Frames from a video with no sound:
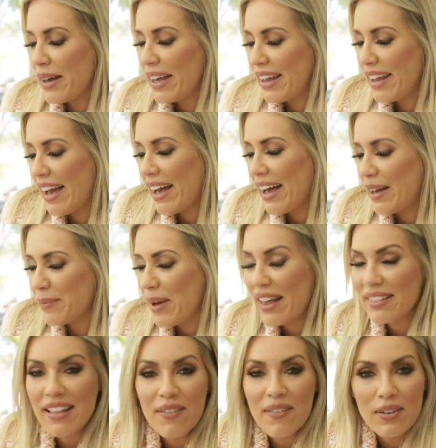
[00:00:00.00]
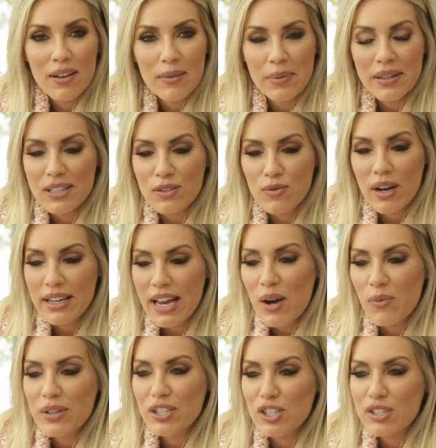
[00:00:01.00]
But um, I love it because right
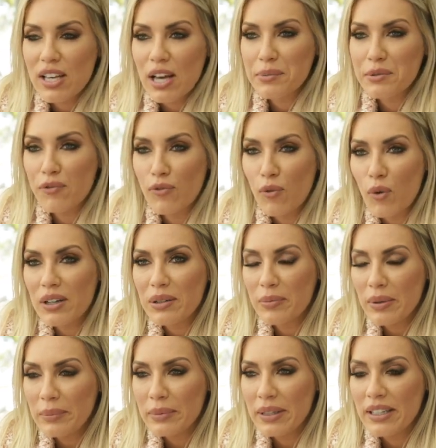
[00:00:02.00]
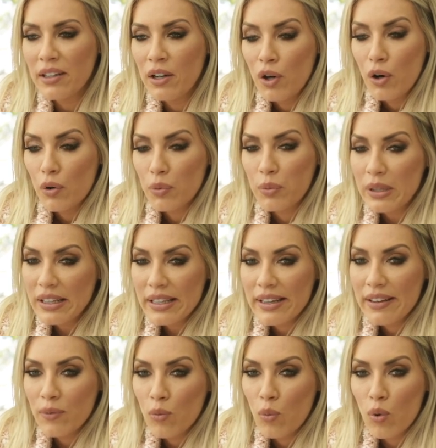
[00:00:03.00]
now we just helped four women
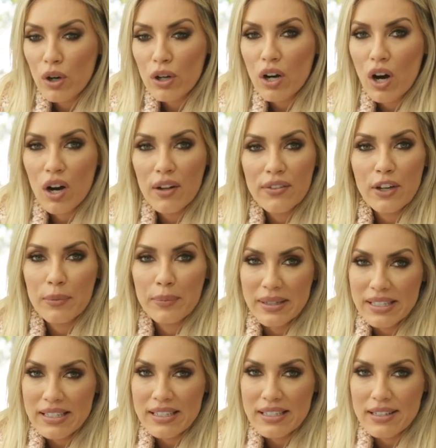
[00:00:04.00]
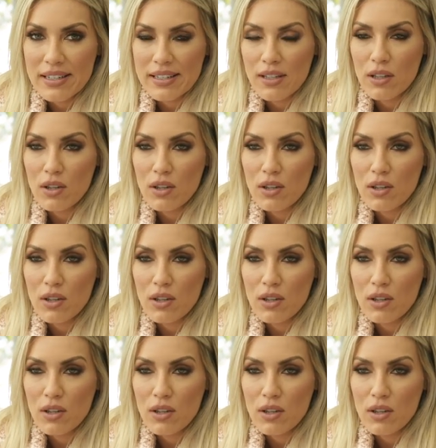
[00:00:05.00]
really work on their businesses.